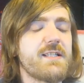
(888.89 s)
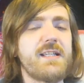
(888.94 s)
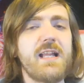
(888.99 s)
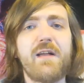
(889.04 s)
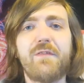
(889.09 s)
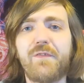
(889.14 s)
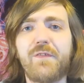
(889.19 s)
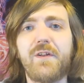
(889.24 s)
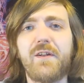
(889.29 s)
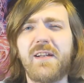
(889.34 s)
There's
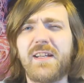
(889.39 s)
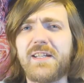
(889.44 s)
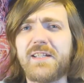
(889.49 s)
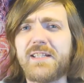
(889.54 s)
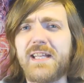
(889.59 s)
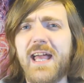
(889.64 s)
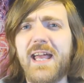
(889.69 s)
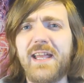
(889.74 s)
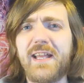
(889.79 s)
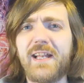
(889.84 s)

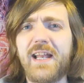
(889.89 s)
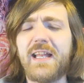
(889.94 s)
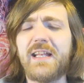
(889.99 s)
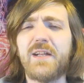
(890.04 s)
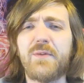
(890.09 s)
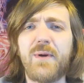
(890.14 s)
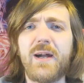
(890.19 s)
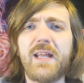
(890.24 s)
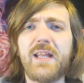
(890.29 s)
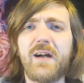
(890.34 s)
definitely a tale
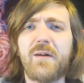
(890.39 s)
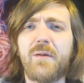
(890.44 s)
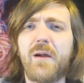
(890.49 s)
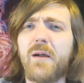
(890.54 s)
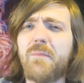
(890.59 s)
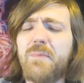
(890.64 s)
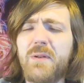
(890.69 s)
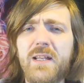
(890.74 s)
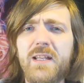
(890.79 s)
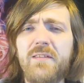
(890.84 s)
anyway.
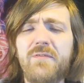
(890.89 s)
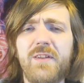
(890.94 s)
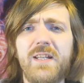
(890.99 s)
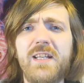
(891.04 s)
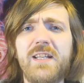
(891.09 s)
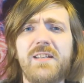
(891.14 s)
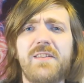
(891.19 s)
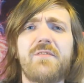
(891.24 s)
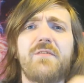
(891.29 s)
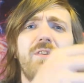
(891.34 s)
I, I believe
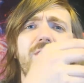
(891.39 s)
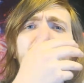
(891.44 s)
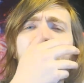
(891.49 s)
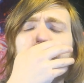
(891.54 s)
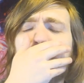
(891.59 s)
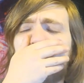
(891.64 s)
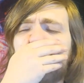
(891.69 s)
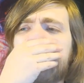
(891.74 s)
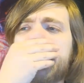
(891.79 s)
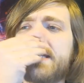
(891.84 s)
it is of
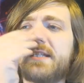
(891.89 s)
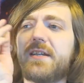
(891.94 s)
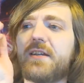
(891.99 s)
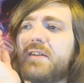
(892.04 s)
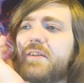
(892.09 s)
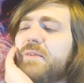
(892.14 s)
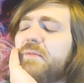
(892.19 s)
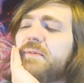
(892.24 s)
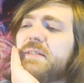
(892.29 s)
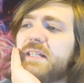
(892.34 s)
a
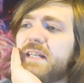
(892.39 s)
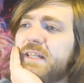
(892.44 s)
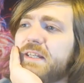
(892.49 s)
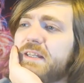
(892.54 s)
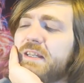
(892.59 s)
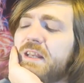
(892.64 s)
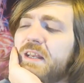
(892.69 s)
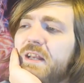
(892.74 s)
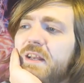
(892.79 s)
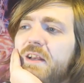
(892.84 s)
Christian who was
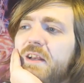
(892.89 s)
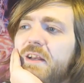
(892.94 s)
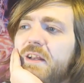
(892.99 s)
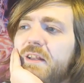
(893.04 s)
in,